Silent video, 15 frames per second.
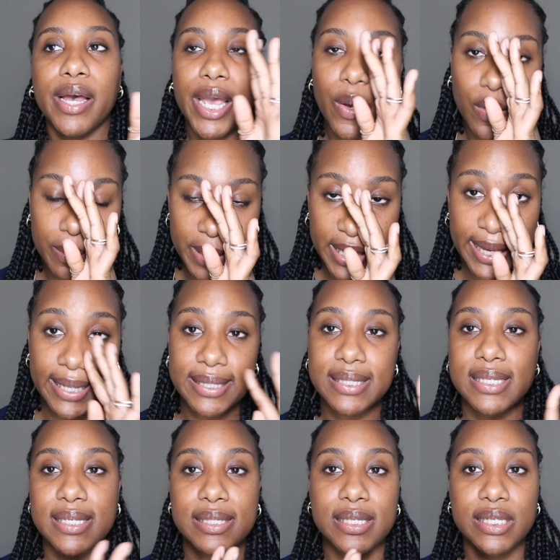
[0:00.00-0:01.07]
It would be
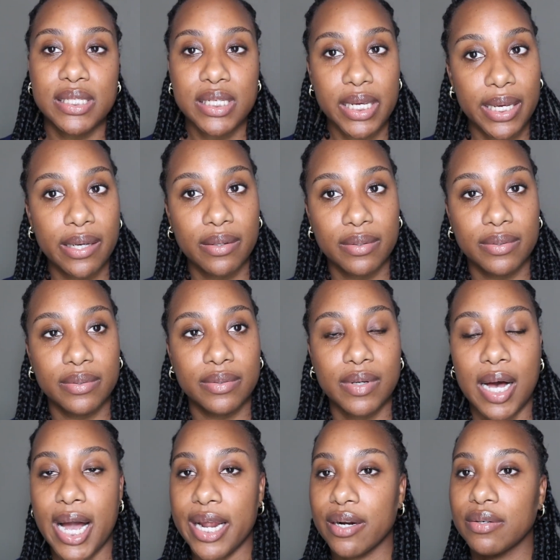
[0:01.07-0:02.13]
NCCT.
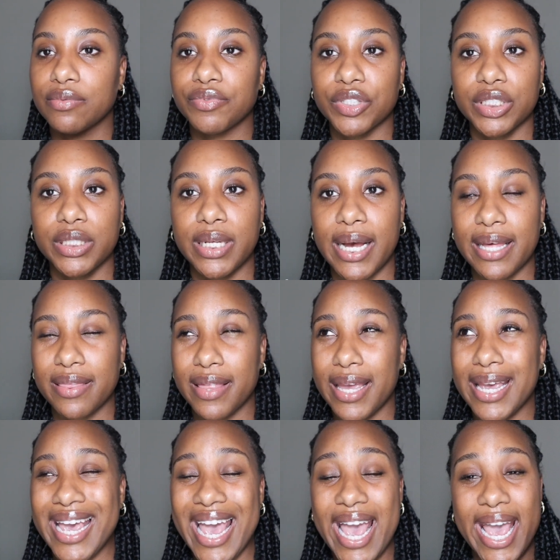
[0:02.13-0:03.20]
I don't really, I
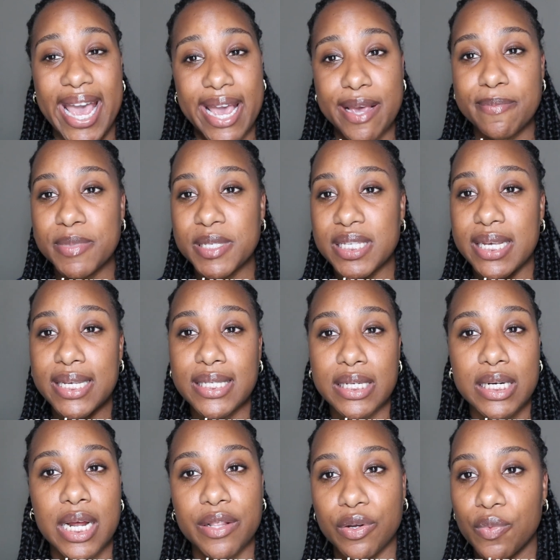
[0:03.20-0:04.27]
think ABHES is
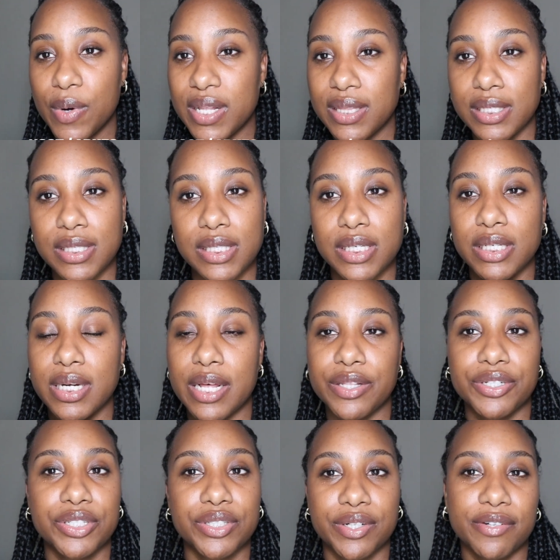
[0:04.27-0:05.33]
another one. This is
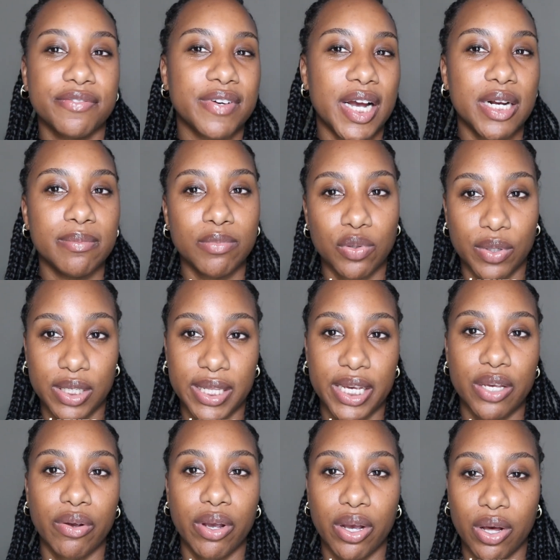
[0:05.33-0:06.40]
another certifying board that
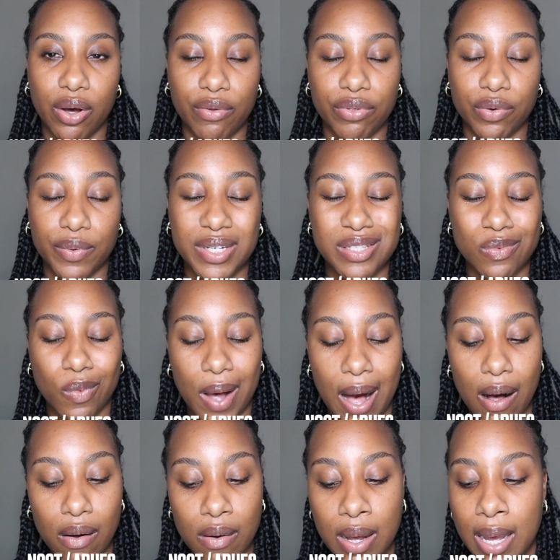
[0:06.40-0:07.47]
you can go through as
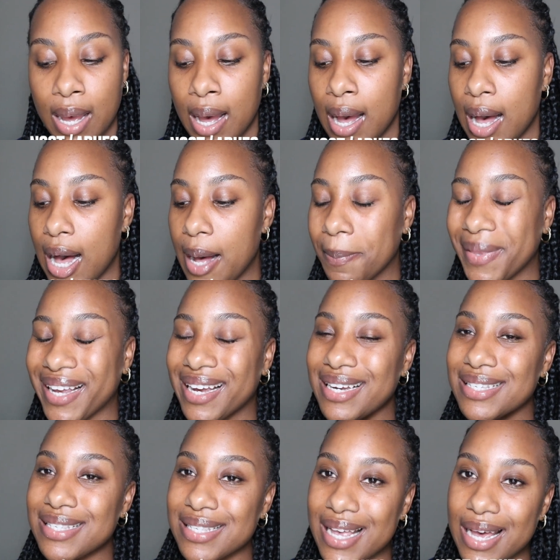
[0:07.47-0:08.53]
well. Um, like I
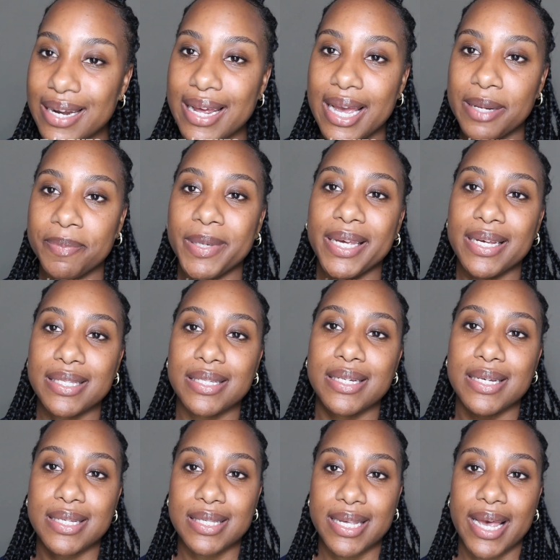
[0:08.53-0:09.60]
said,
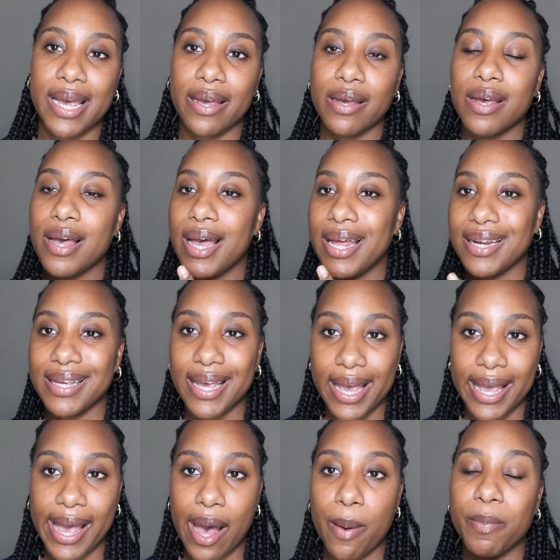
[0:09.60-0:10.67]
NBSTSA and
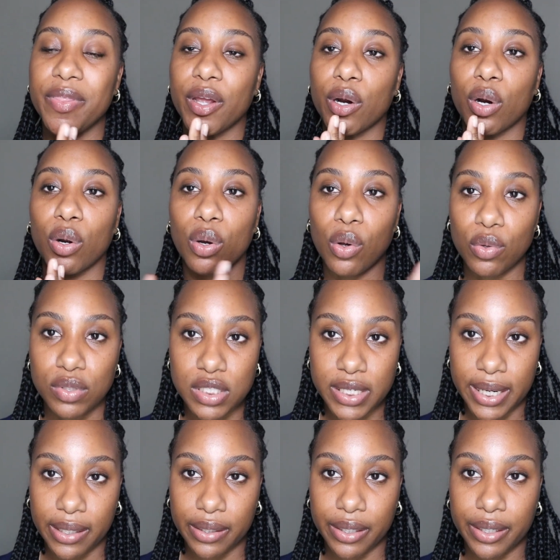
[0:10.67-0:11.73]
CAAHEP, they're gold
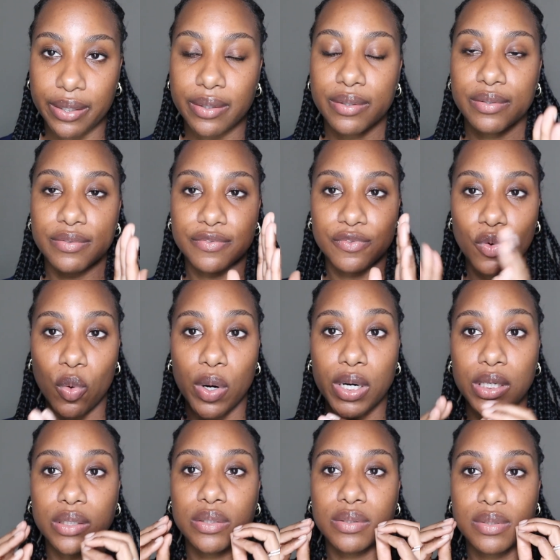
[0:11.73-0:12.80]
standard
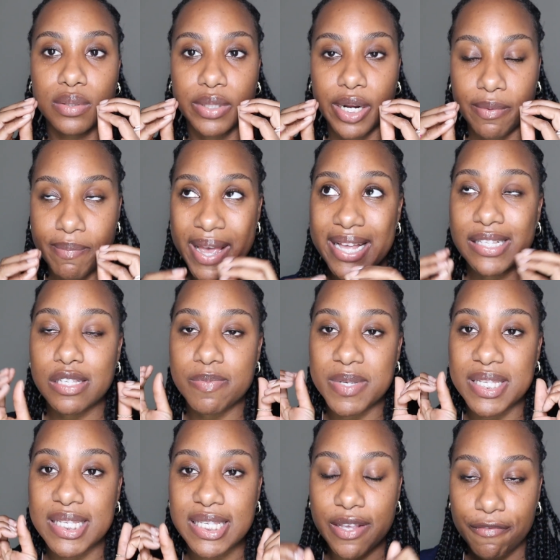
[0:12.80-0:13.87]
for they're made
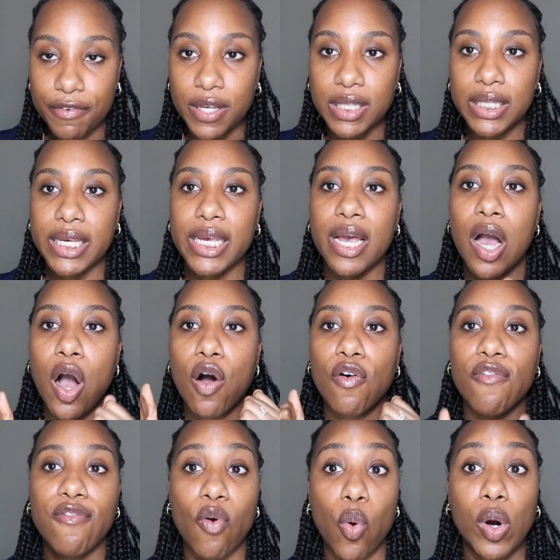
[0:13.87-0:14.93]
specifically
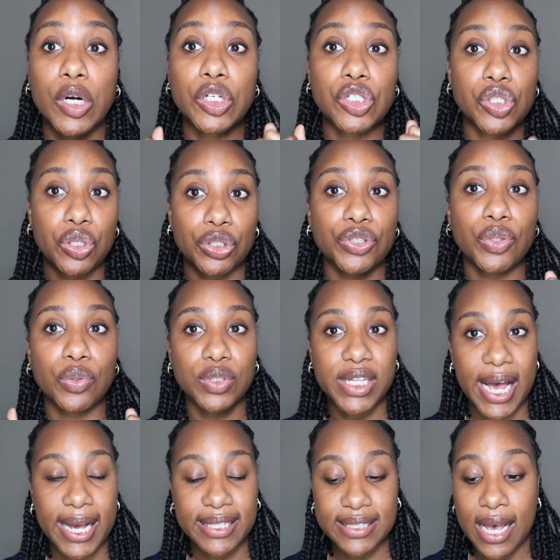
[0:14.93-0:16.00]
for surgical
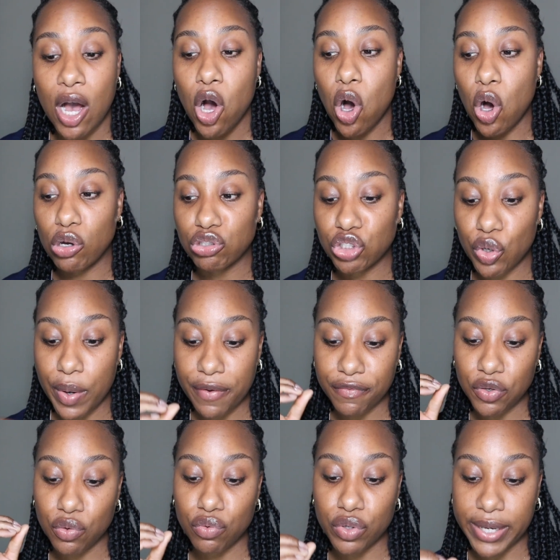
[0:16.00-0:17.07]
techs, Also,
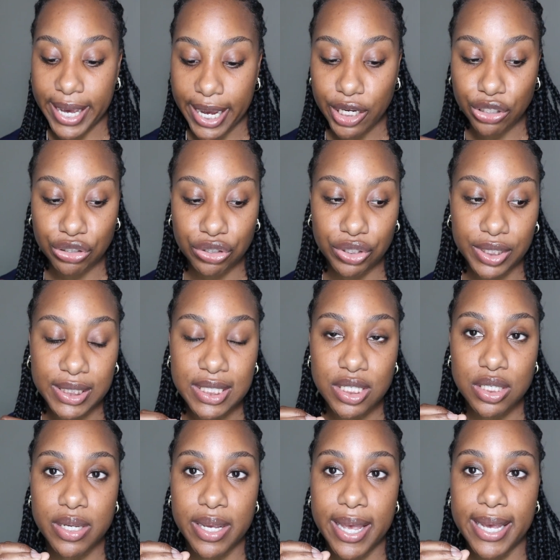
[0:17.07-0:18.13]
if you get your
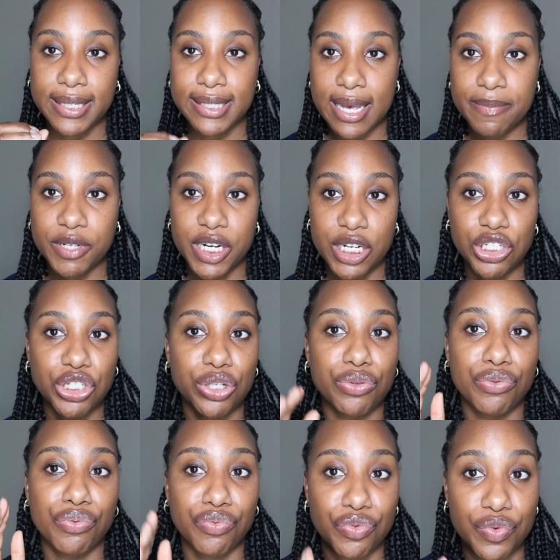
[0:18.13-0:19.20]

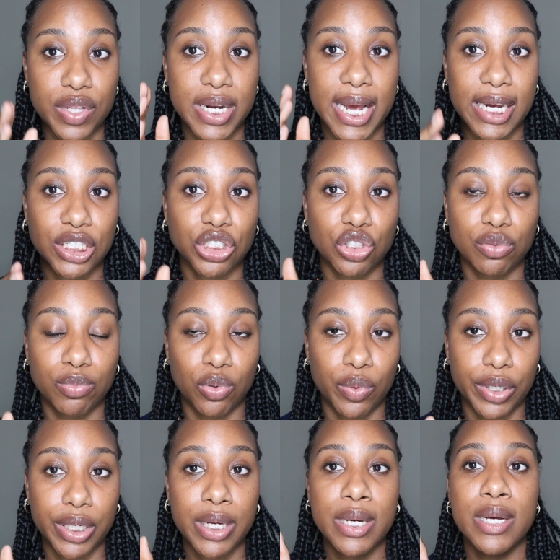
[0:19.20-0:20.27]
examination through the National
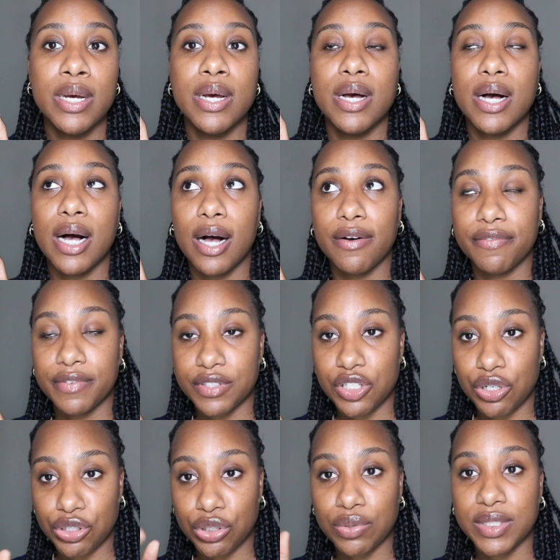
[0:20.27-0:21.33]
Board of
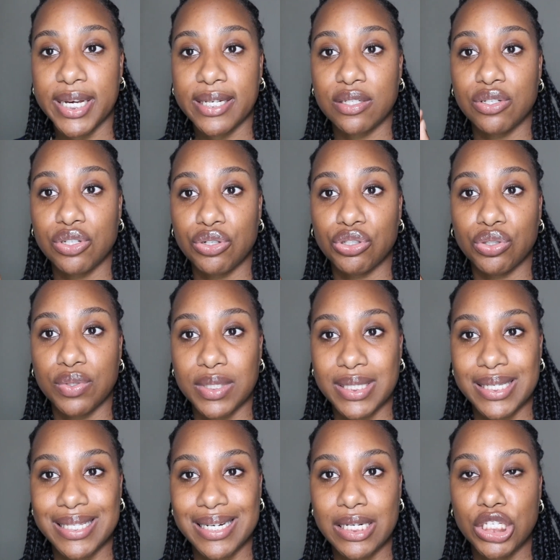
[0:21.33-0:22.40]
Surgical Techs and Surgical
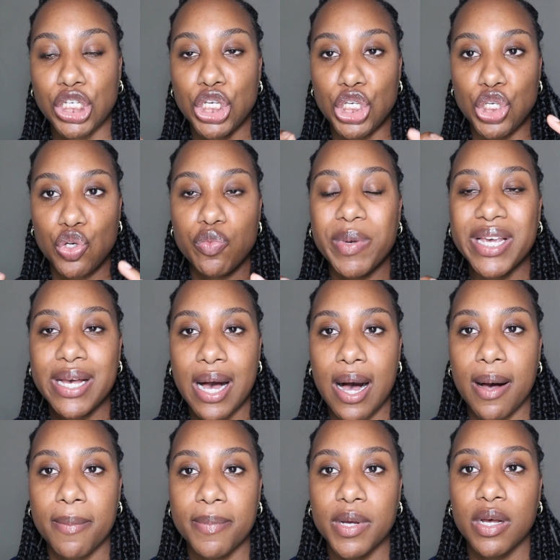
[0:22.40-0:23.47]
Assistants, you
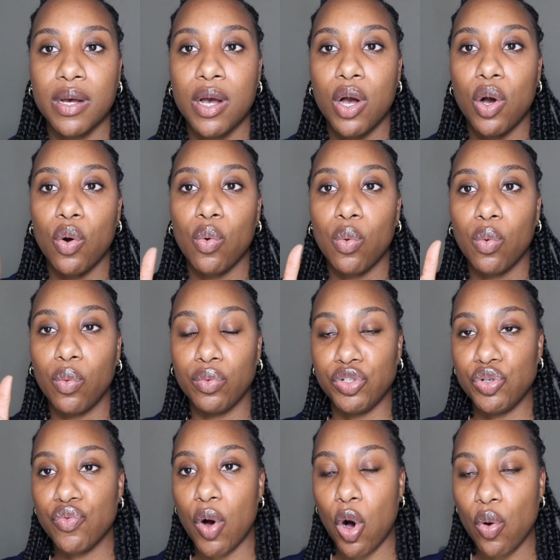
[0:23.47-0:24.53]
become,
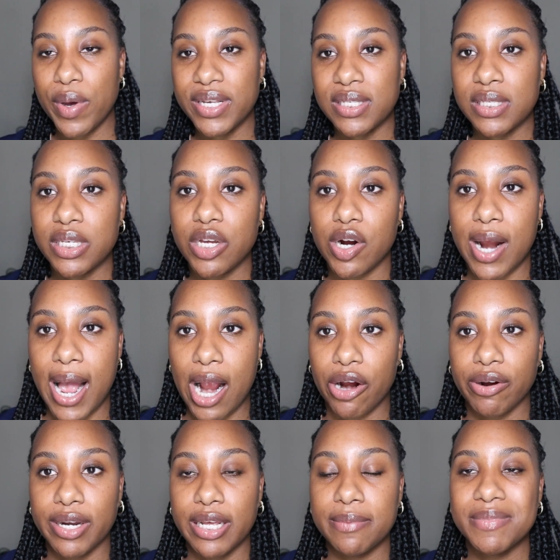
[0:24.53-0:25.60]
you always see our
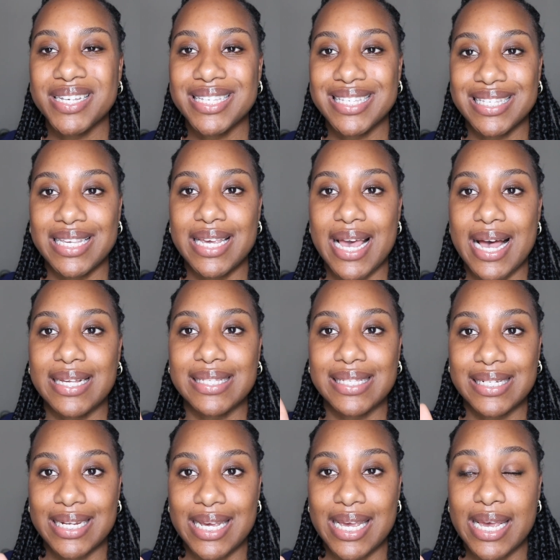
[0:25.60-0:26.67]
acronym
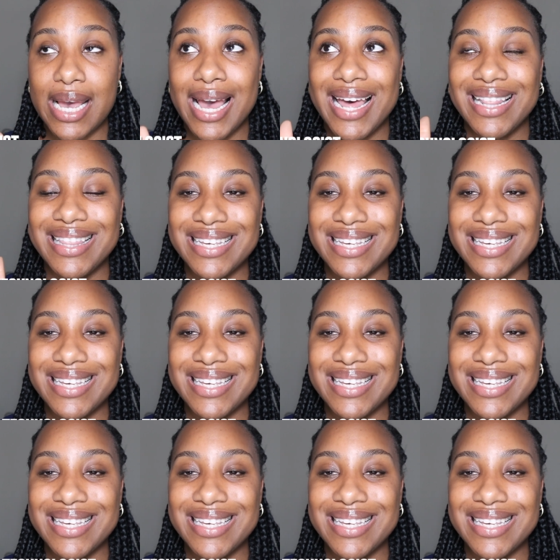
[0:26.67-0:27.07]
CST.